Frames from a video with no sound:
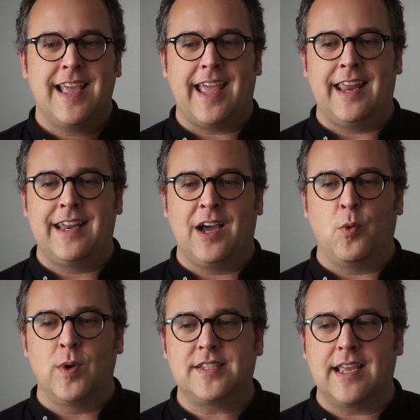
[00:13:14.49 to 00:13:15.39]
And
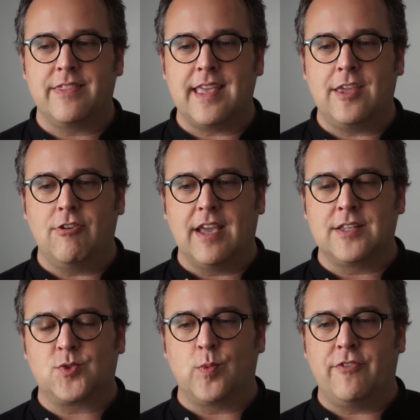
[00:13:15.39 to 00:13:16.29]
once again, thank you
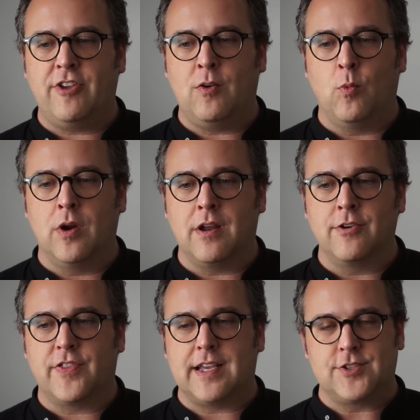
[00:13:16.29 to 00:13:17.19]
guys. We have hit
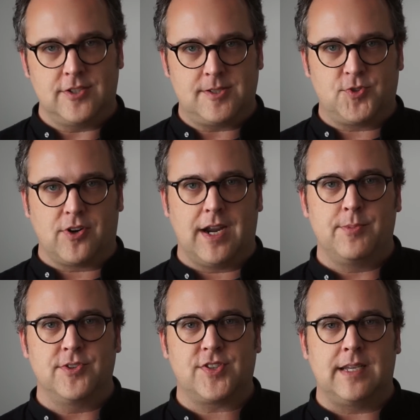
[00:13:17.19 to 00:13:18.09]
100,000 subscribers.